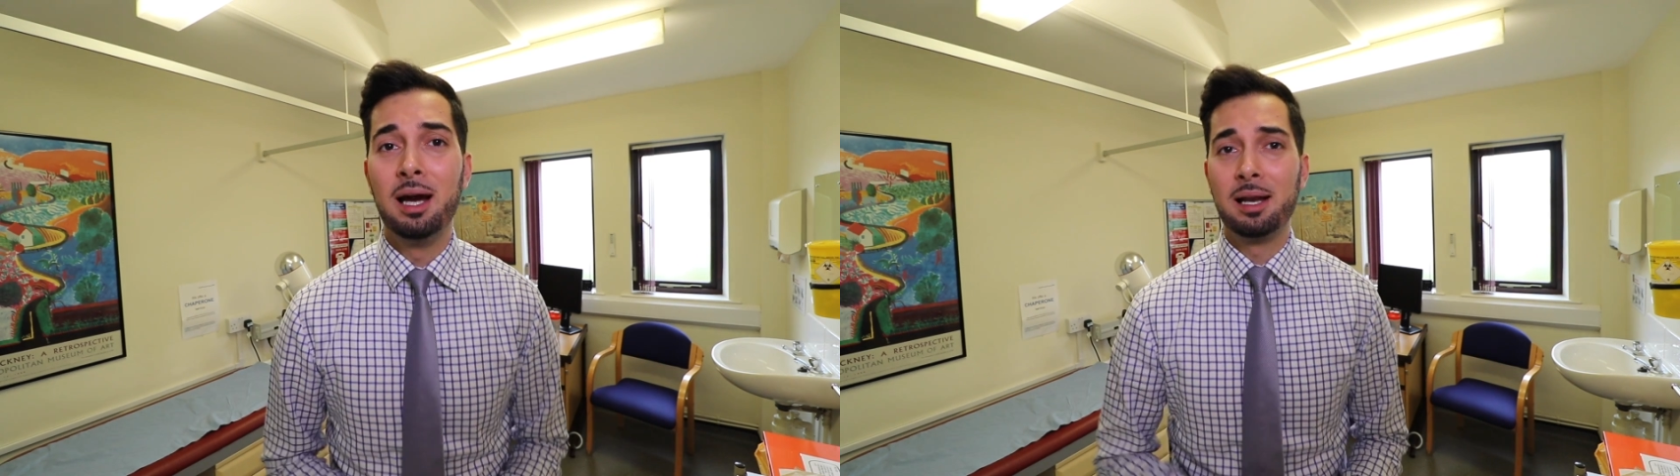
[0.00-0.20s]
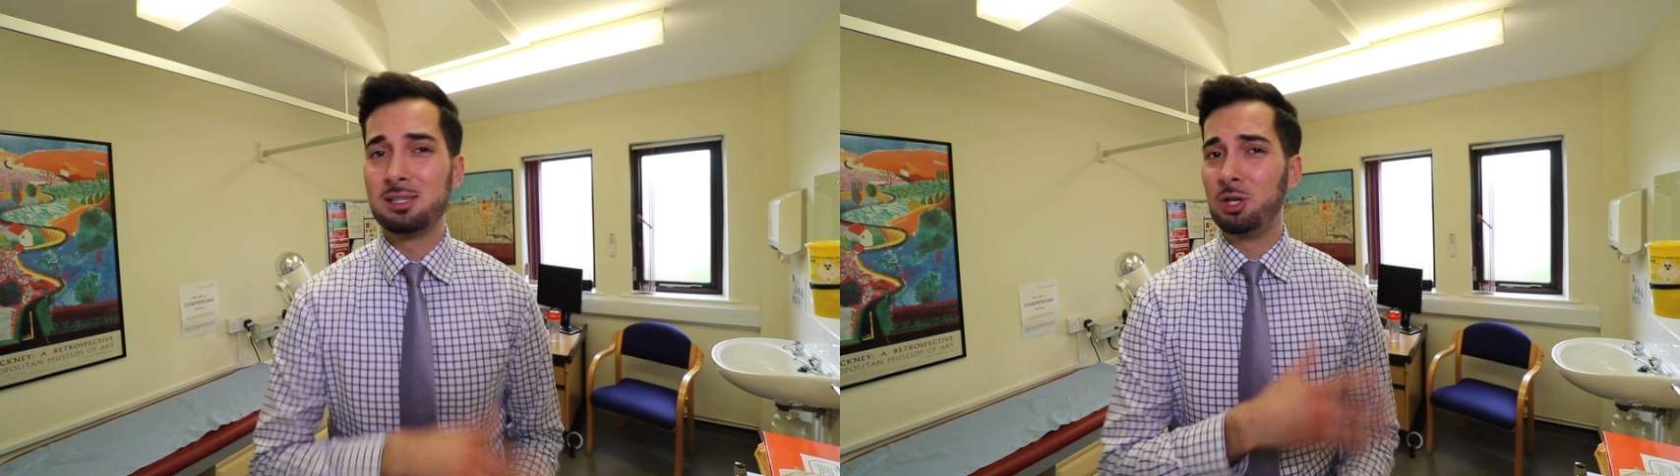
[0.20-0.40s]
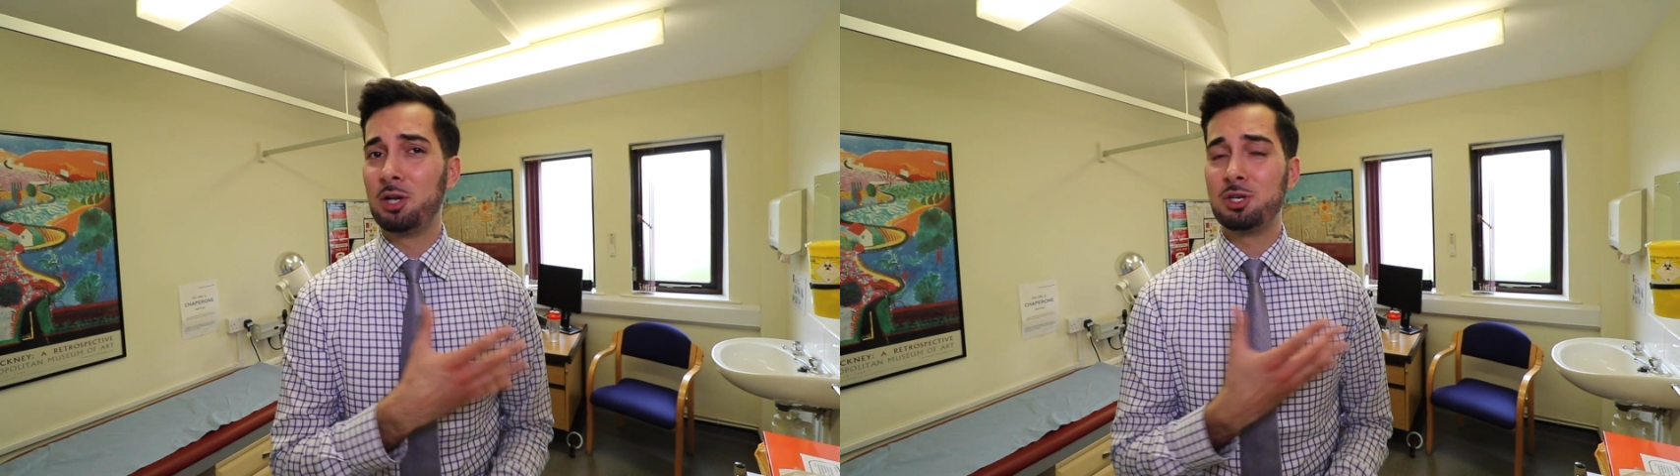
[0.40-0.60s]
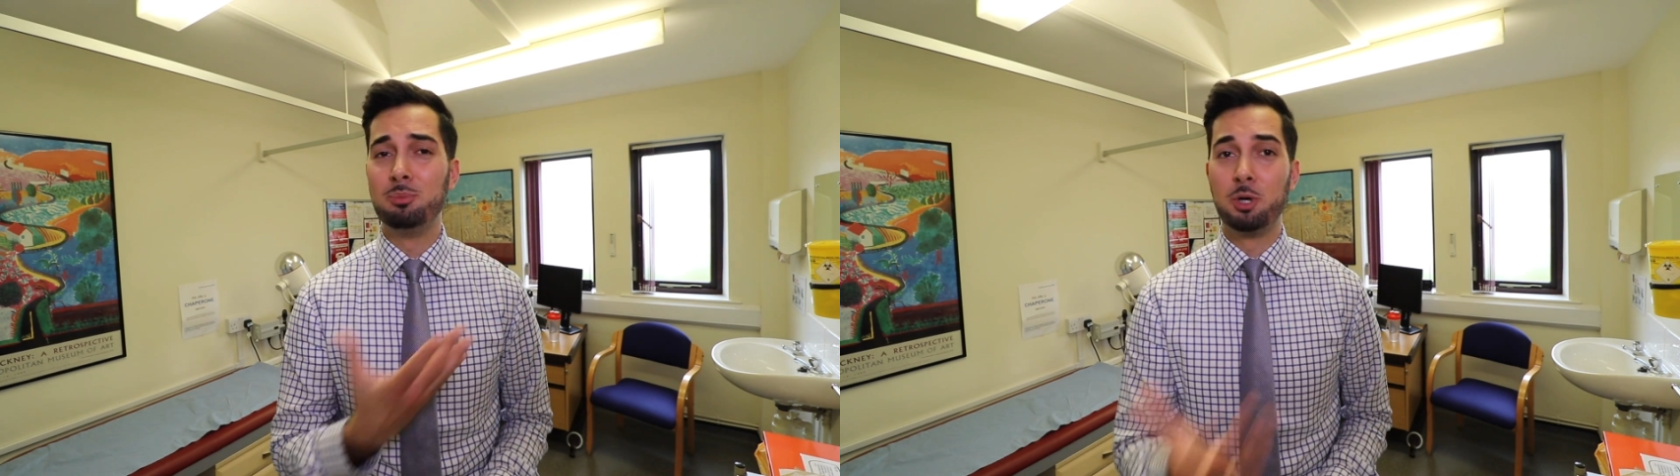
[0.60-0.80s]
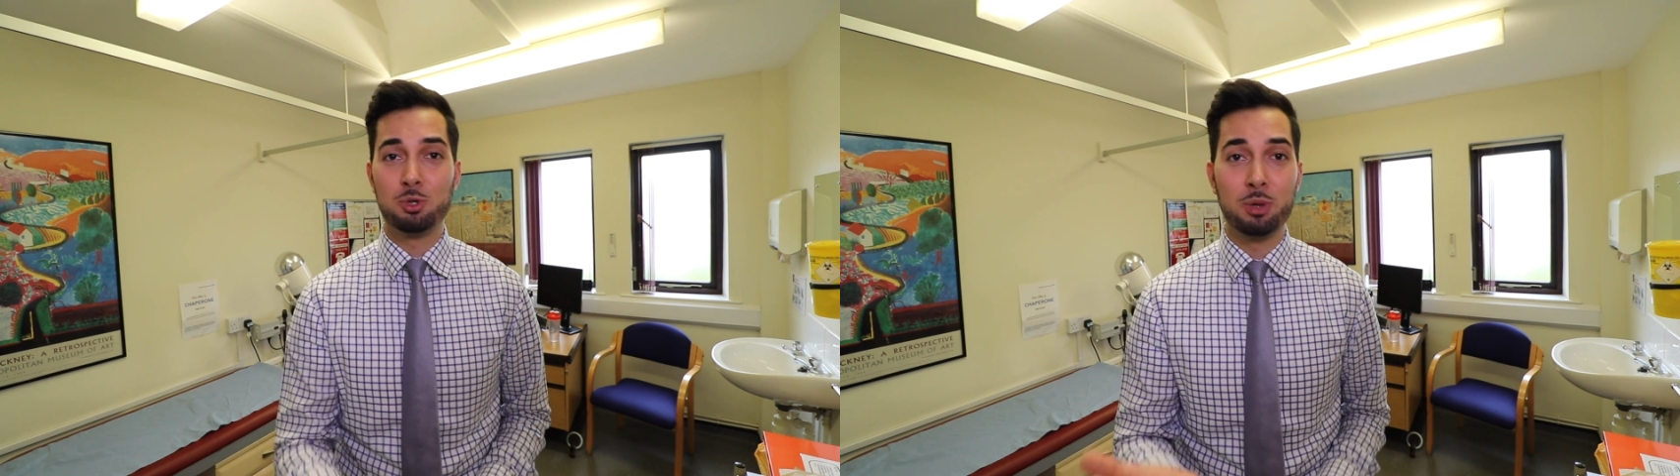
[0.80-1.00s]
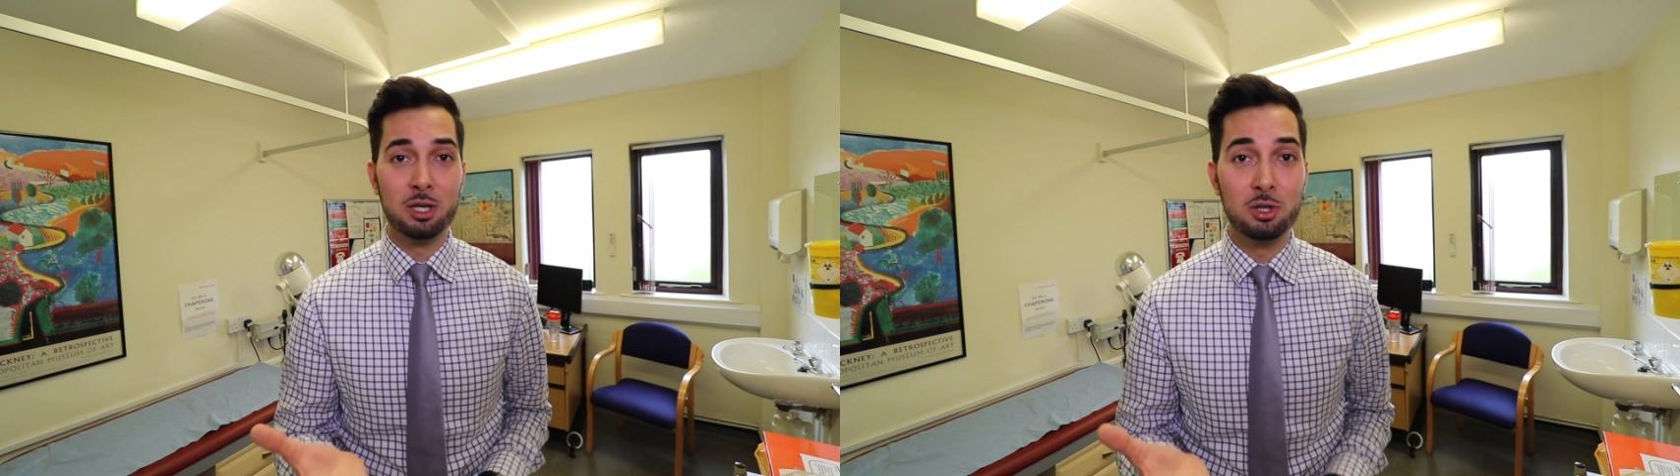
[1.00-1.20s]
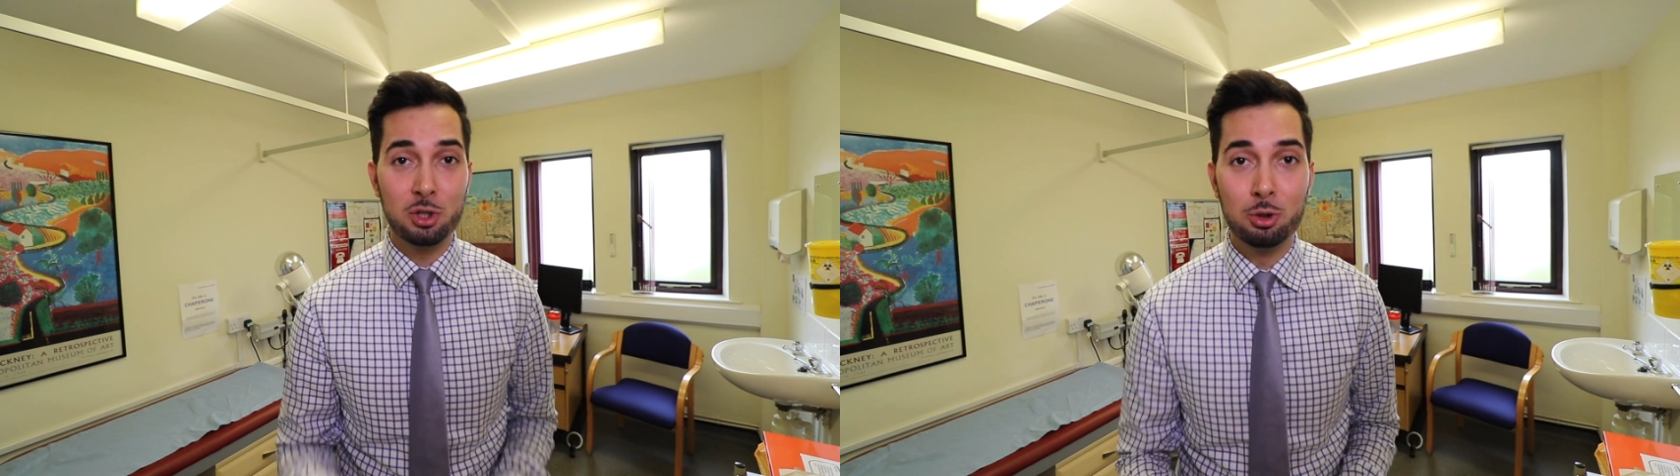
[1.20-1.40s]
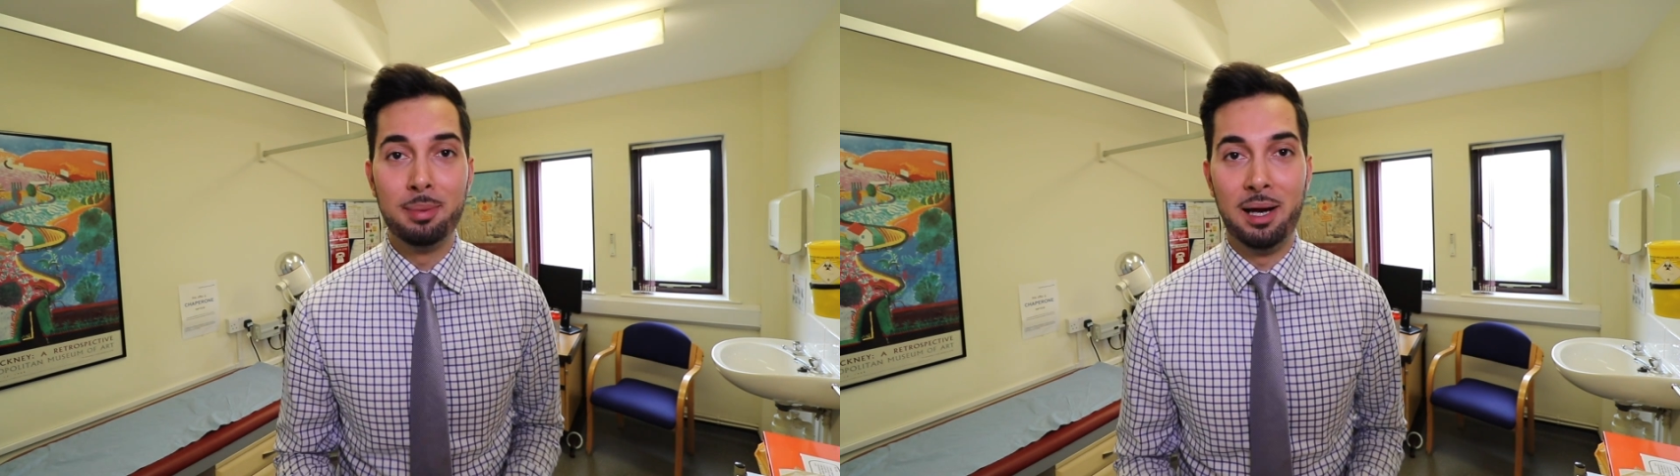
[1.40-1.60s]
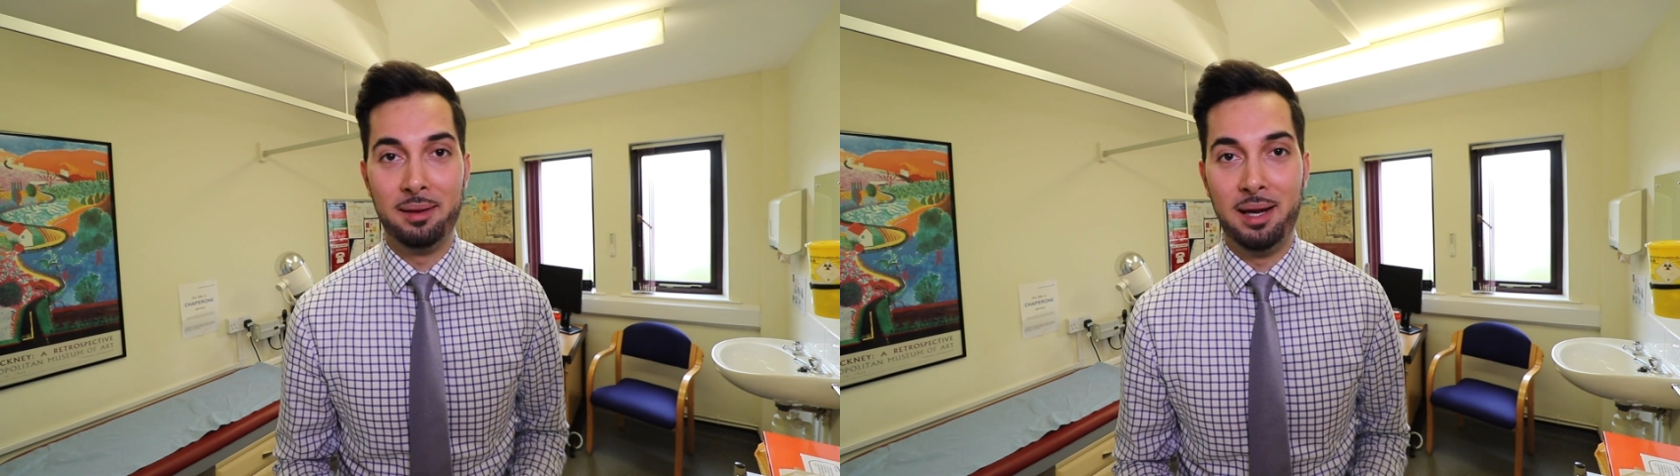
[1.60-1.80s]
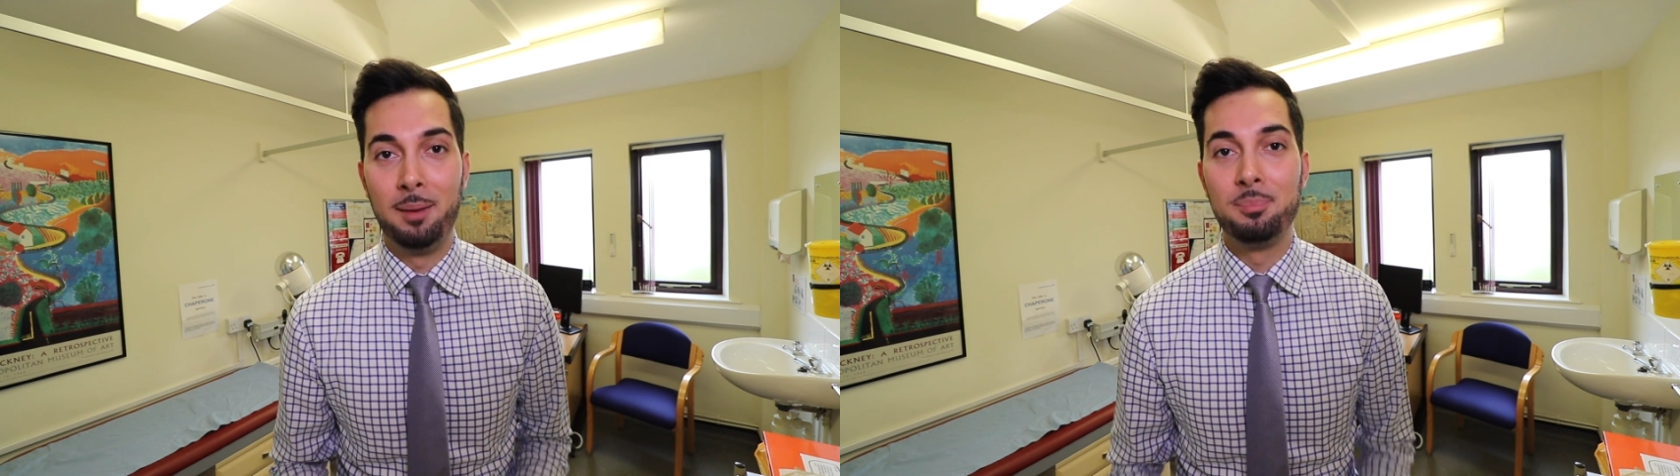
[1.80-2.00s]
and there's not actually much we can do about
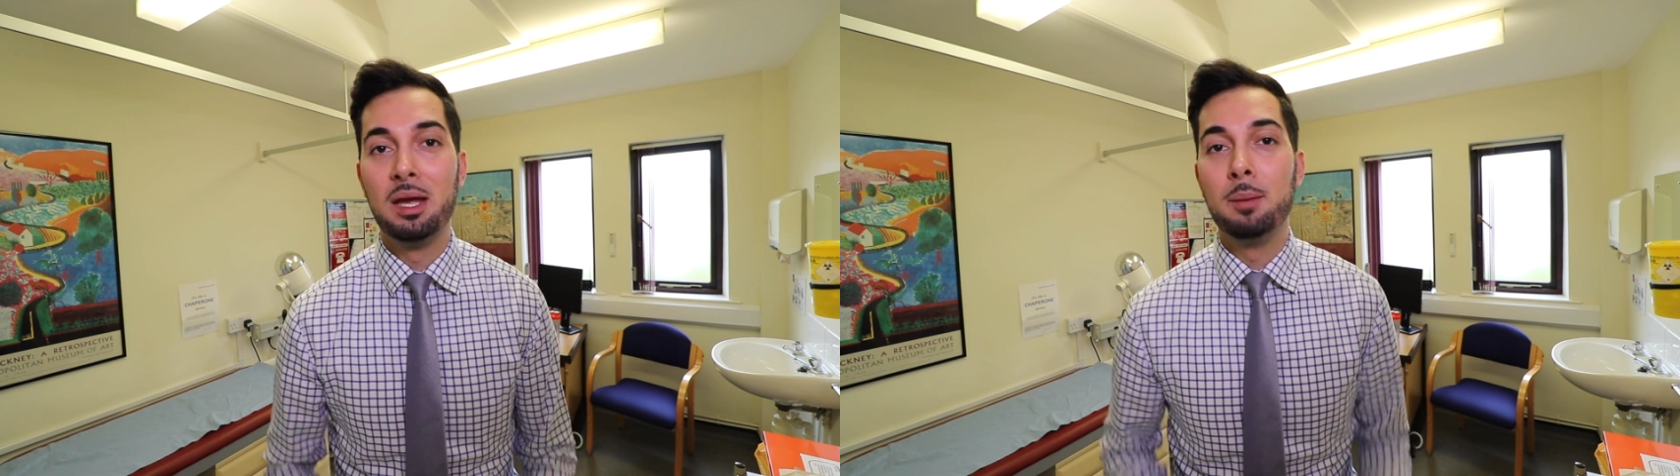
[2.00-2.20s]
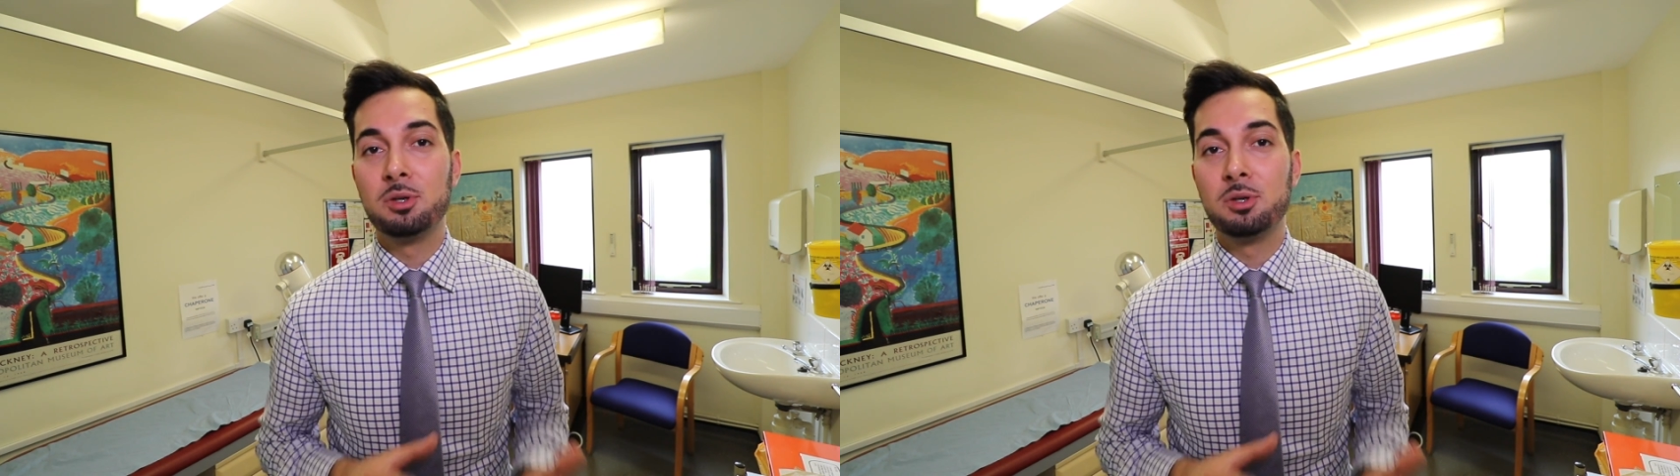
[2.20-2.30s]
that.